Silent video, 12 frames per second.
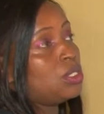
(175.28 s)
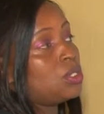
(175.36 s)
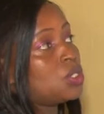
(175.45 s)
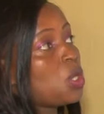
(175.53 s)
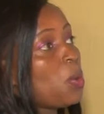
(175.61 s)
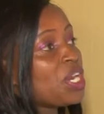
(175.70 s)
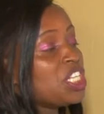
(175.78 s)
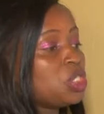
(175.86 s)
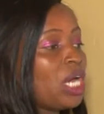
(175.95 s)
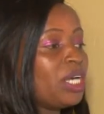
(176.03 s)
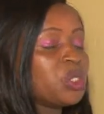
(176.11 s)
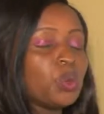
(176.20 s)
So we need
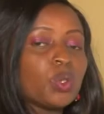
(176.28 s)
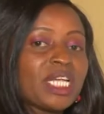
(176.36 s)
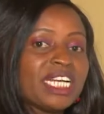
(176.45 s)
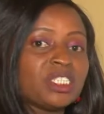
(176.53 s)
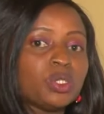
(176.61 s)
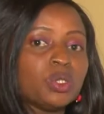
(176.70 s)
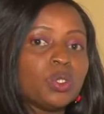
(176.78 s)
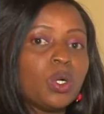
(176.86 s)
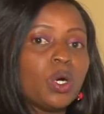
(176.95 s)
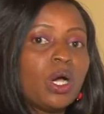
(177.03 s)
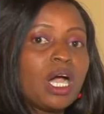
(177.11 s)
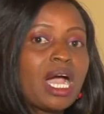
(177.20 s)
to now to get to
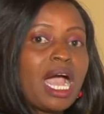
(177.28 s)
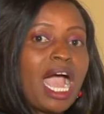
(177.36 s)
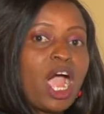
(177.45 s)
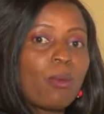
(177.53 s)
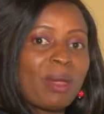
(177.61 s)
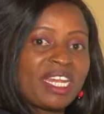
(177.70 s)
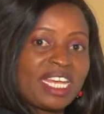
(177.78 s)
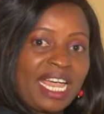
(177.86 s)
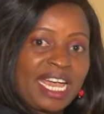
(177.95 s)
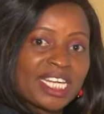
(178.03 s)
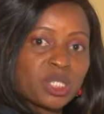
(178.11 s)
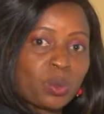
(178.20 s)
know how many
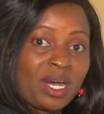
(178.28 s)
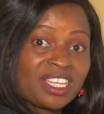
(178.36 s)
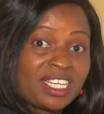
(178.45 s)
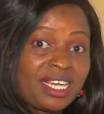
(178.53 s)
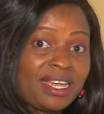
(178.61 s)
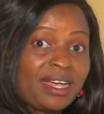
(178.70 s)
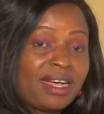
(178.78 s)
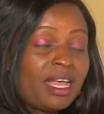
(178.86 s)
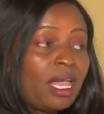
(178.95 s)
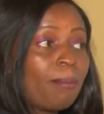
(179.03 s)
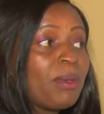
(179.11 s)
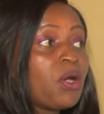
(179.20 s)
eggs were there.
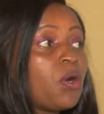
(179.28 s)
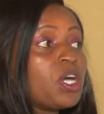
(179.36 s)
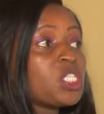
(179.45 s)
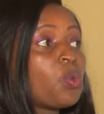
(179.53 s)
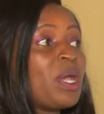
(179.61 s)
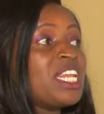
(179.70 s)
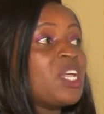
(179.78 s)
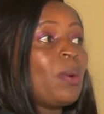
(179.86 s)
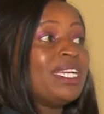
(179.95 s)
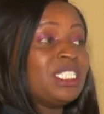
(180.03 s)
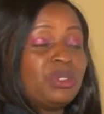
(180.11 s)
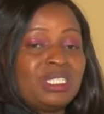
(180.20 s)
Because when he
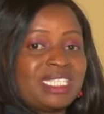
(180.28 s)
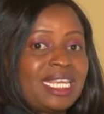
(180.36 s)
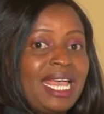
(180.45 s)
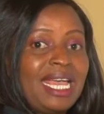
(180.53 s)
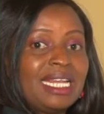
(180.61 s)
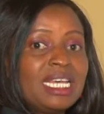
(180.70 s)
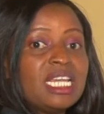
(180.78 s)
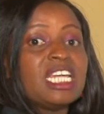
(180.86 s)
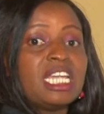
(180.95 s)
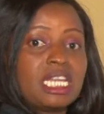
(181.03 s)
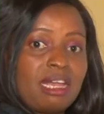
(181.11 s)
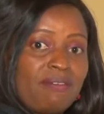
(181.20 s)
went to sell,
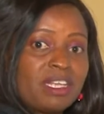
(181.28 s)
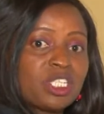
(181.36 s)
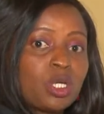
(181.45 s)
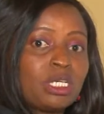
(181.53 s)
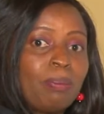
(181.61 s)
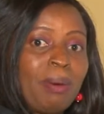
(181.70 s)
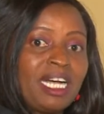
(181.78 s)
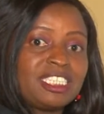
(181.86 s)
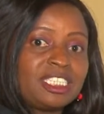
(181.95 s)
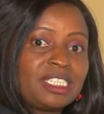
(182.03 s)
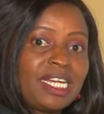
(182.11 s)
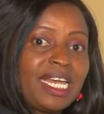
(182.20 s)
he never sold per
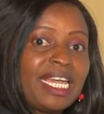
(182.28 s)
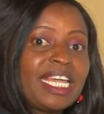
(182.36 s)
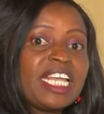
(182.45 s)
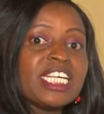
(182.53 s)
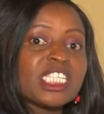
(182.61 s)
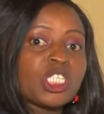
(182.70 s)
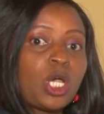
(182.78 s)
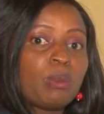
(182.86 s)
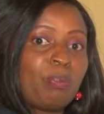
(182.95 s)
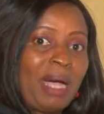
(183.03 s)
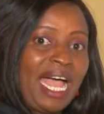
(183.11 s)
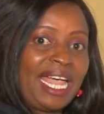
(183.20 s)
tray, he
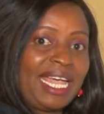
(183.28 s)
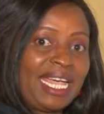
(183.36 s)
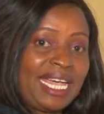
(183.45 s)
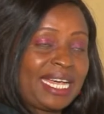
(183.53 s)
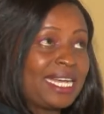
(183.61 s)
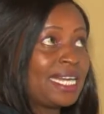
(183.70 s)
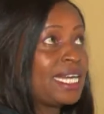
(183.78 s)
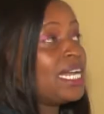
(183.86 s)
sold per egg.